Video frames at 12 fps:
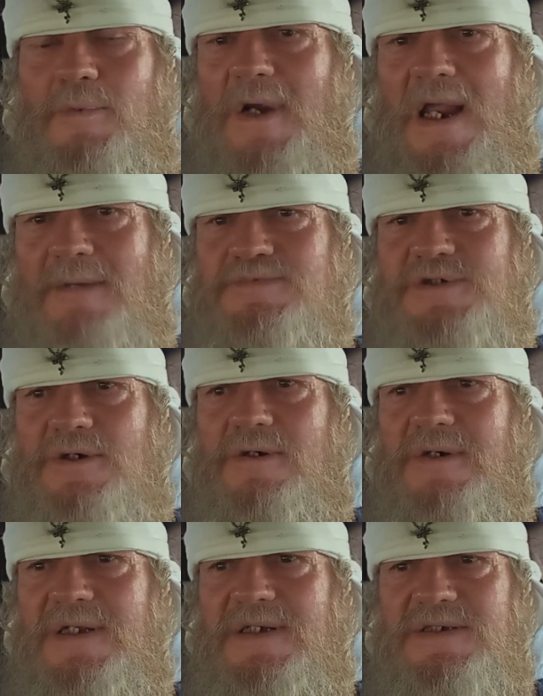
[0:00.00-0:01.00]
perhaps it
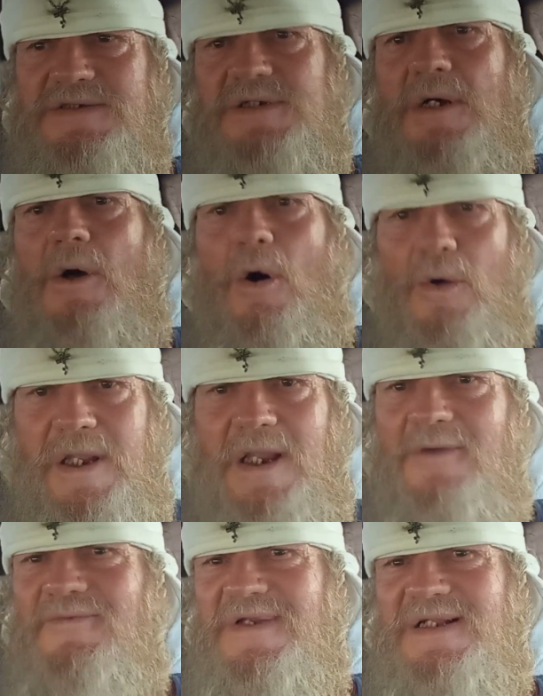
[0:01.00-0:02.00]
already is.
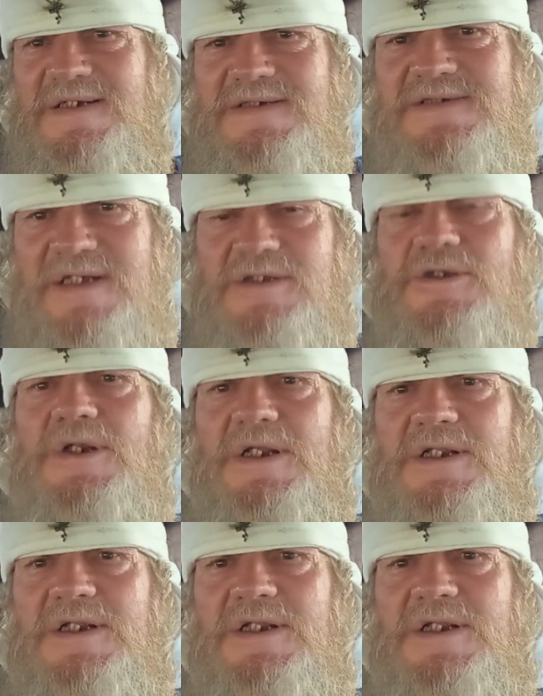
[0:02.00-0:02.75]
Okay, if it is, then you